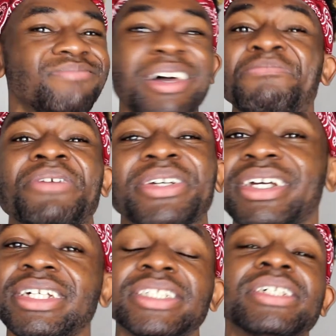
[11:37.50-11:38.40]

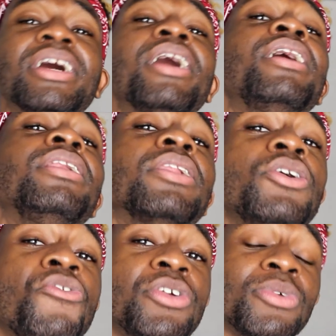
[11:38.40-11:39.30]
Americas, all
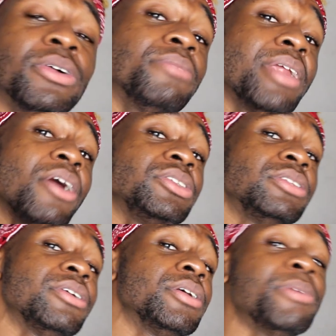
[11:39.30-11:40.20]
over the world. But I also
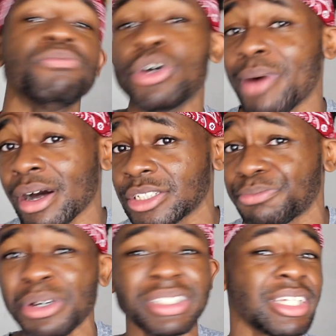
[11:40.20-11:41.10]
talk about mobile
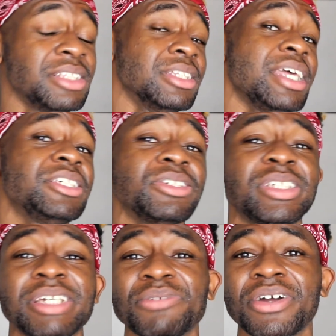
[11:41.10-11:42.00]
hotspots, international
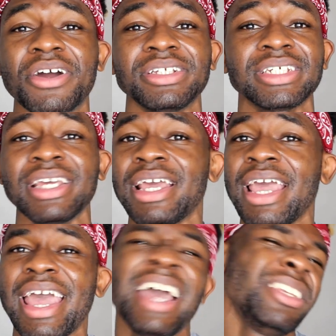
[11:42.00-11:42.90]
SIM cards,
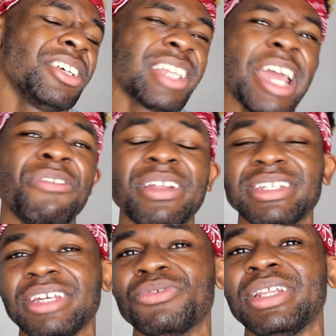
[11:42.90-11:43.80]
and just
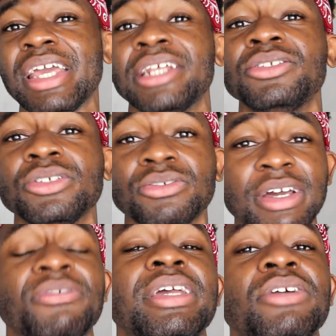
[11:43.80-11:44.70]
everything related to
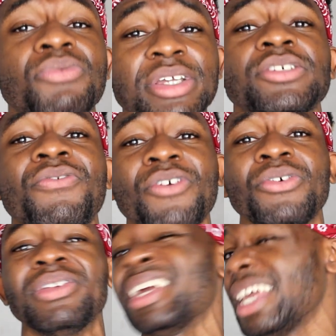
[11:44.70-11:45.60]
traveling with your
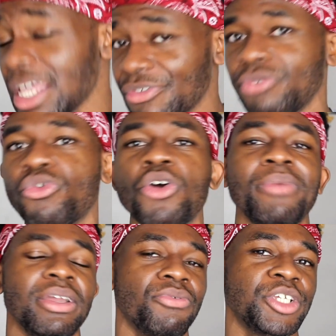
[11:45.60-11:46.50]
phone, even
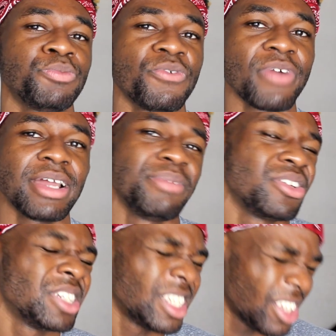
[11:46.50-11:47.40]
roaming with your provider,
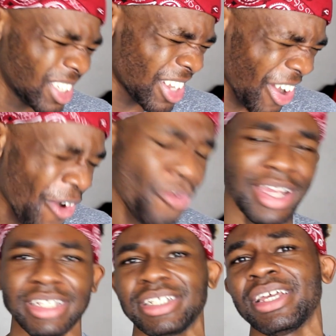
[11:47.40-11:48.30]
because it doesn't
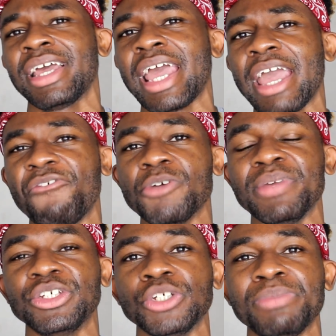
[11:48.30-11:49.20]
always have to
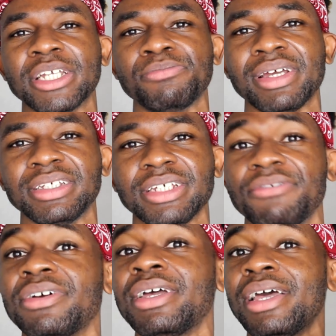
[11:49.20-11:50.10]
be super
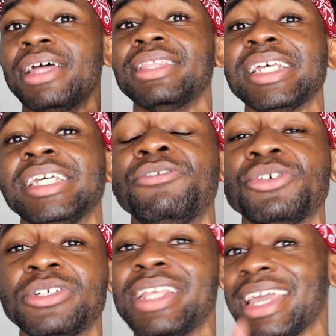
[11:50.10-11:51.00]
expensive. That's it for
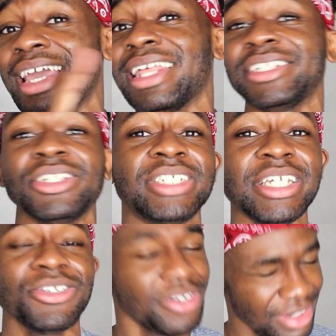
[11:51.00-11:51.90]
today, and I shall see
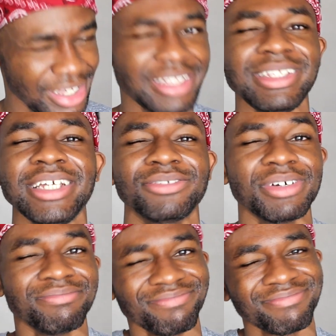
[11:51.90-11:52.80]
you in the next one.